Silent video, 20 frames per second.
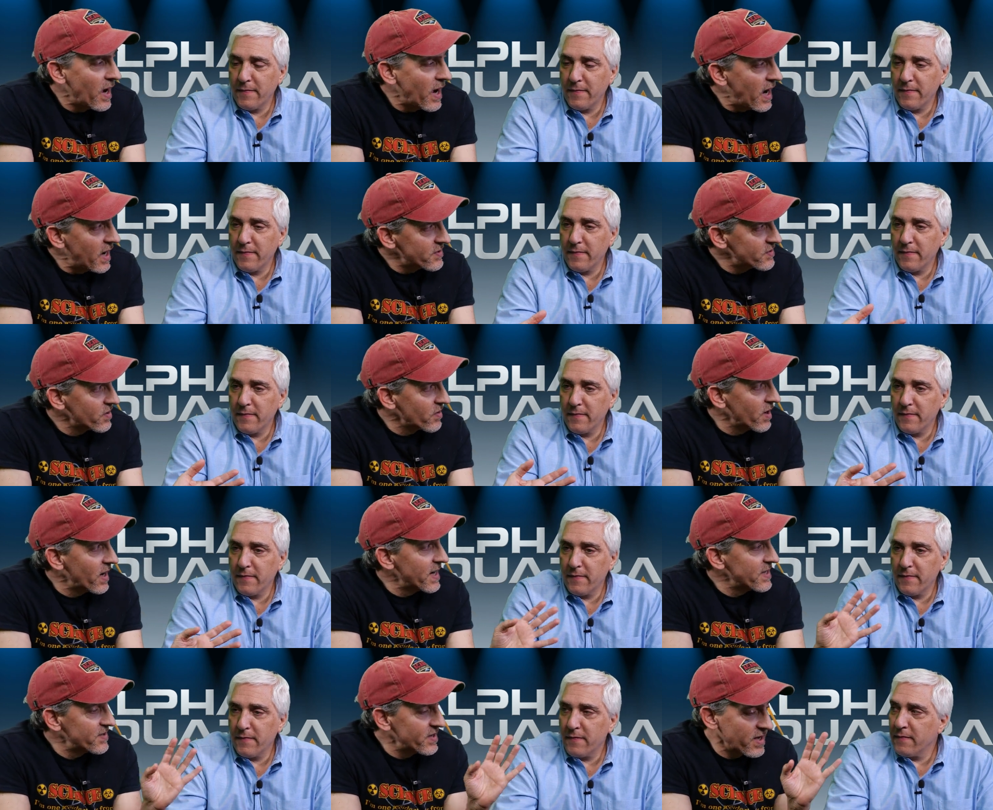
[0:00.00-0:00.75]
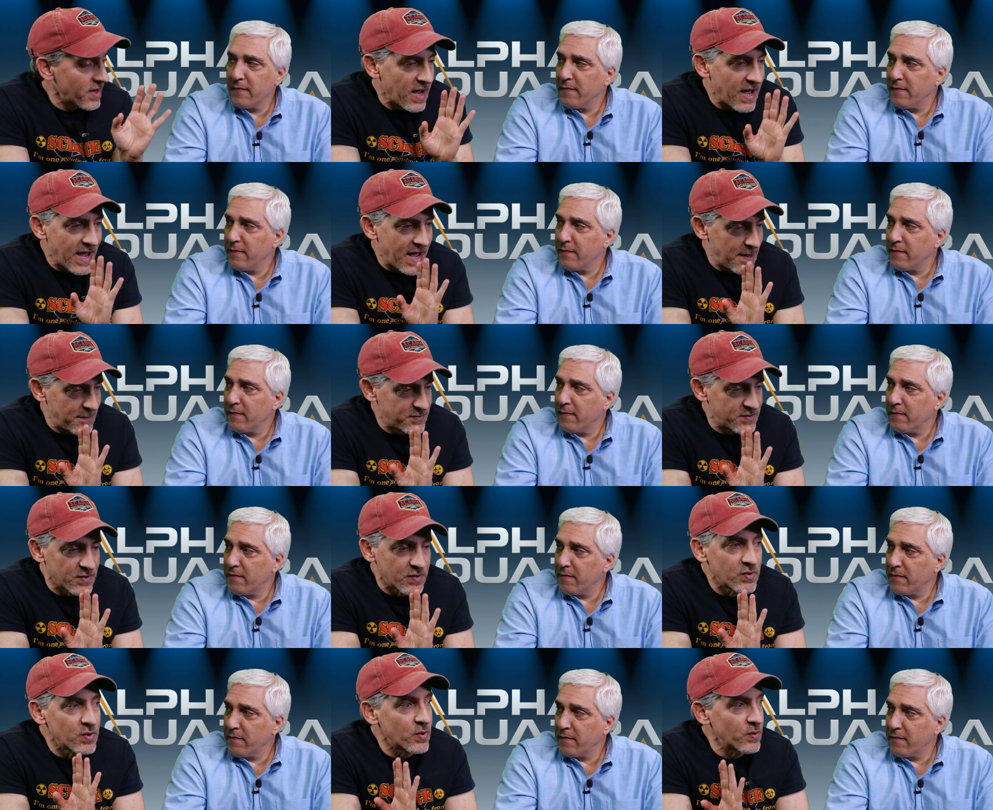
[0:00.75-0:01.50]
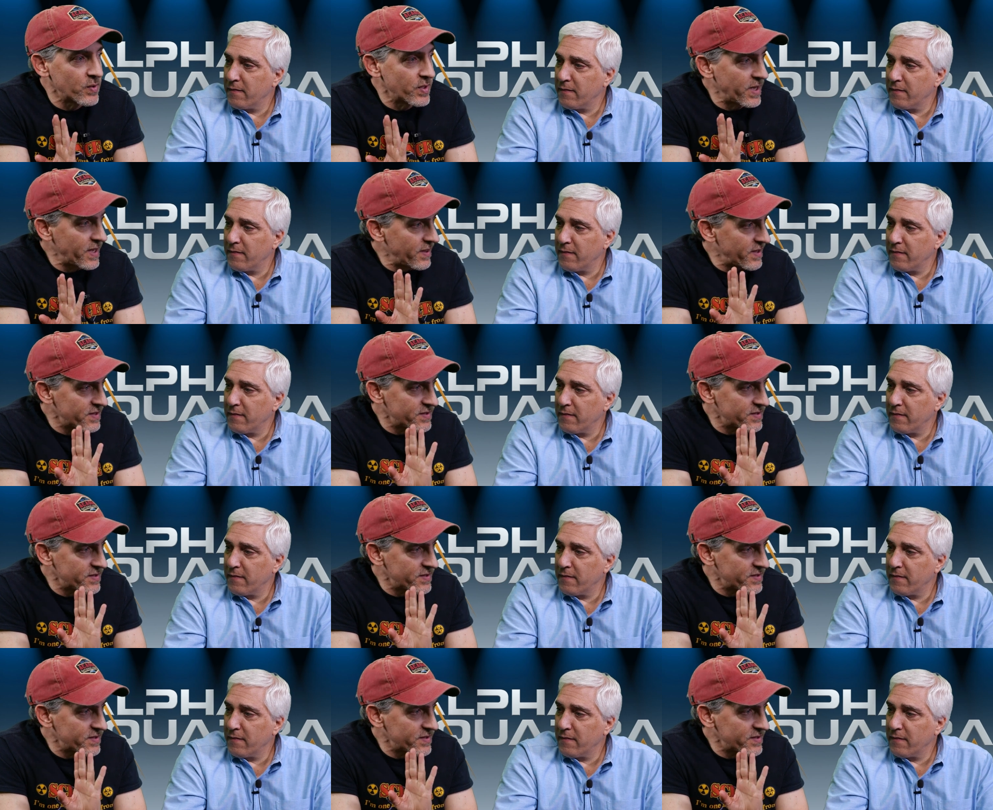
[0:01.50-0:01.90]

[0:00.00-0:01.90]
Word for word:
Speaker 1: Oscar Isaac, absolutely.